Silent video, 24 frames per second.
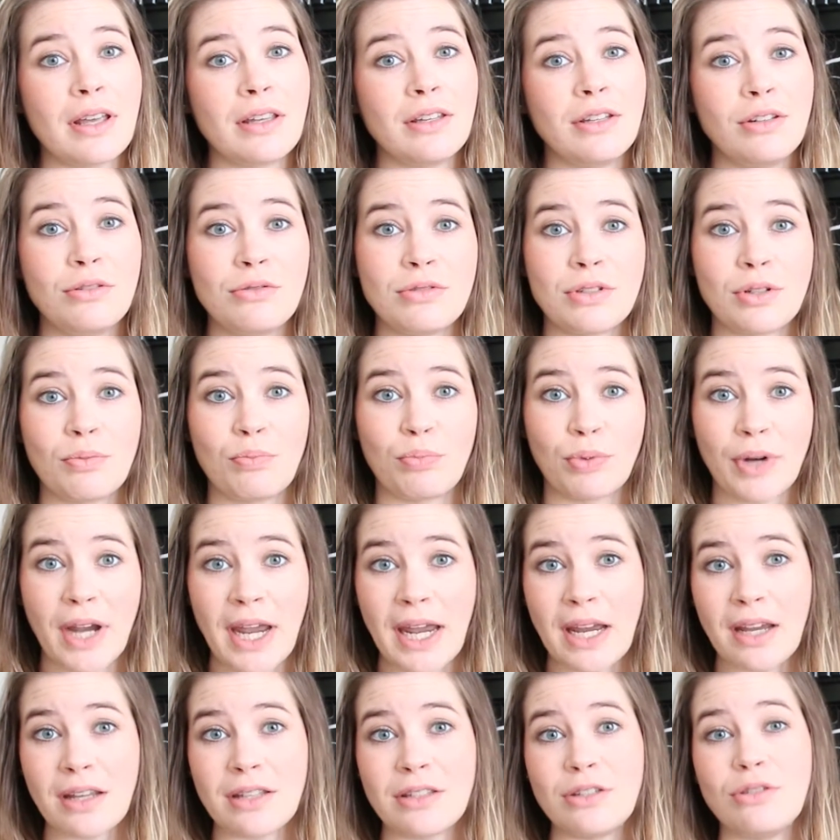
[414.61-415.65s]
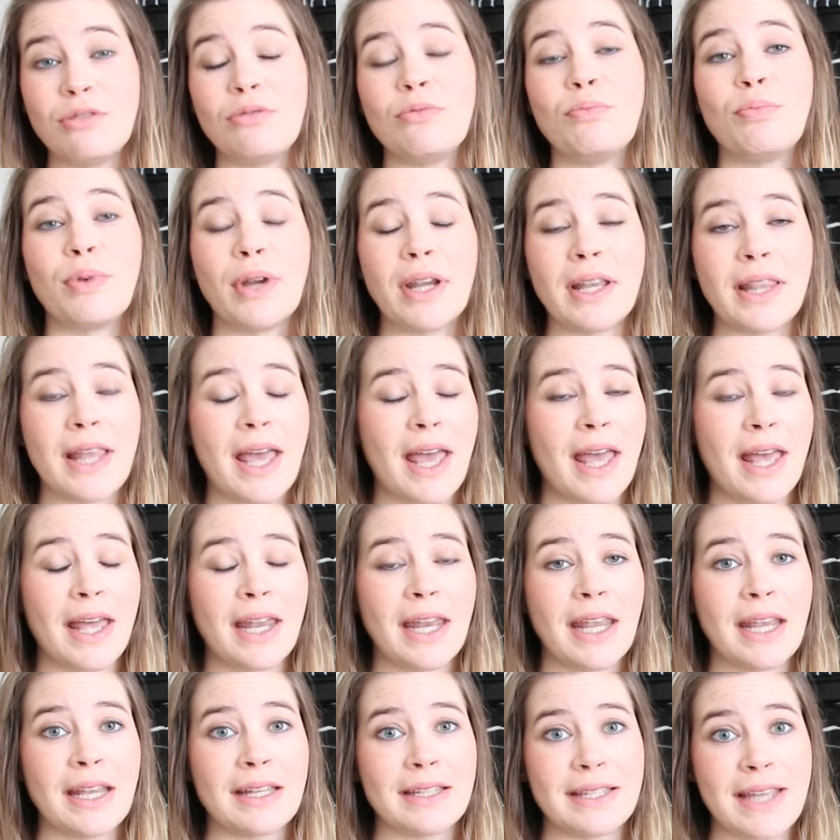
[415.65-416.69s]
use a break to bring that
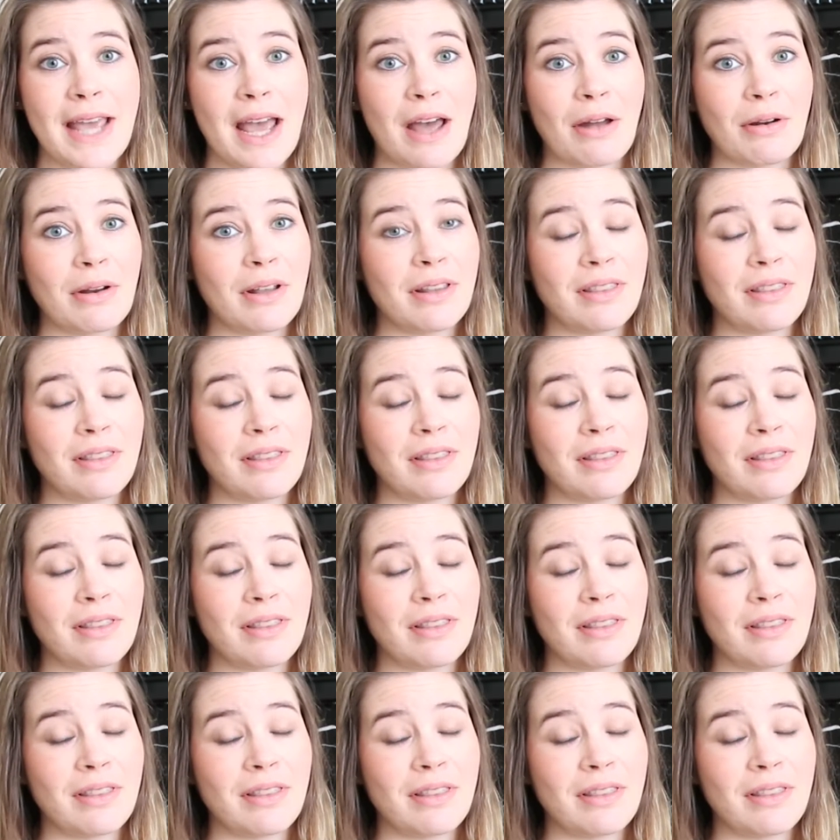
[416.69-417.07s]
headache down,